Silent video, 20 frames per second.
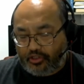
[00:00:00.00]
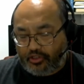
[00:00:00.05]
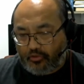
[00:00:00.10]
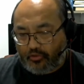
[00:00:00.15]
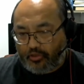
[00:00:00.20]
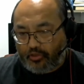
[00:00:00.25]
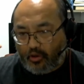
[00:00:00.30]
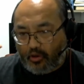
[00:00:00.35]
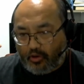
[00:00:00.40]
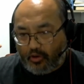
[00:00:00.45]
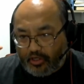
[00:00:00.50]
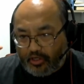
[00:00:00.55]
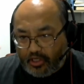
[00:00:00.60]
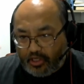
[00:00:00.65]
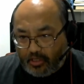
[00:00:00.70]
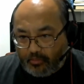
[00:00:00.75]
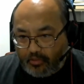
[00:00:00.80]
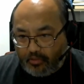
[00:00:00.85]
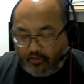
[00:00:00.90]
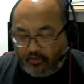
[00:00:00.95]
So there are a
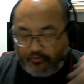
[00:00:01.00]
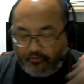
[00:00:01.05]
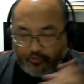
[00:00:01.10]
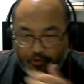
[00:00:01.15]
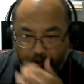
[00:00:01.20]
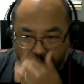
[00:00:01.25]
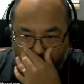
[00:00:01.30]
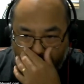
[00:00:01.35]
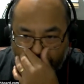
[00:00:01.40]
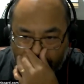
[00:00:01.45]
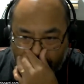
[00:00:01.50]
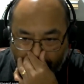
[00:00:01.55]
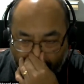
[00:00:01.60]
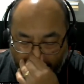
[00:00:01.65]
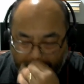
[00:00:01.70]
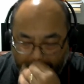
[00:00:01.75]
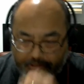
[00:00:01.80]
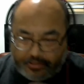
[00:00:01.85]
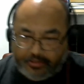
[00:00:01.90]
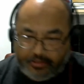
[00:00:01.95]
number of versions of
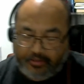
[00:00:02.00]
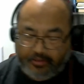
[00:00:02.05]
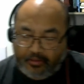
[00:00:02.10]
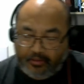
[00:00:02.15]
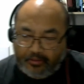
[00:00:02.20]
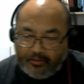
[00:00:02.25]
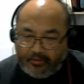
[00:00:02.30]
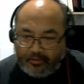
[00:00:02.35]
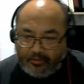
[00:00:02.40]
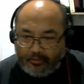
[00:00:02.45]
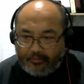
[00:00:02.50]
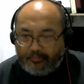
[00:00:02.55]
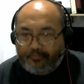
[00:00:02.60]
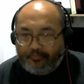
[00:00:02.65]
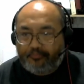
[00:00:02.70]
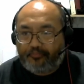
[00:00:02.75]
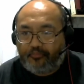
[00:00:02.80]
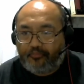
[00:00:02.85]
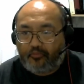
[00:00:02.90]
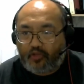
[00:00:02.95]
us
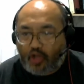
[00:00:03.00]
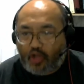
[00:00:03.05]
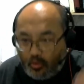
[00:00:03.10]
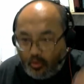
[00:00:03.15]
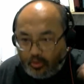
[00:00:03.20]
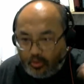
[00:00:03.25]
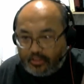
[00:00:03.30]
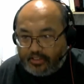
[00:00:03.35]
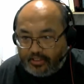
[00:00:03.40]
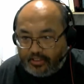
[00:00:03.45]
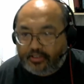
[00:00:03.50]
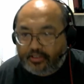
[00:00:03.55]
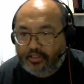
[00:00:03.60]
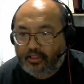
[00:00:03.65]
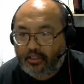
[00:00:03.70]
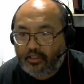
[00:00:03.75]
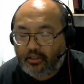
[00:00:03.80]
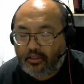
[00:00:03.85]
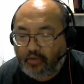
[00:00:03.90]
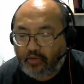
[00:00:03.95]

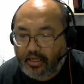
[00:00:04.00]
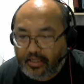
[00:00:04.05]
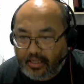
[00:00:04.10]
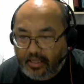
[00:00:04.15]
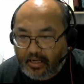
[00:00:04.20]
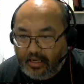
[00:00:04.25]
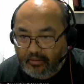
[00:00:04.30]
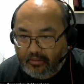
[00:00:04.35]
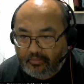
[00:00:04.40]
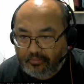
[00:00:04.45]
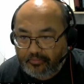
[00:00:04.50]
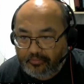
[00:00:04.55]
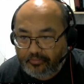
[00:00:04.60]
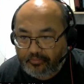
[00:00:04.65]
coexisting right now.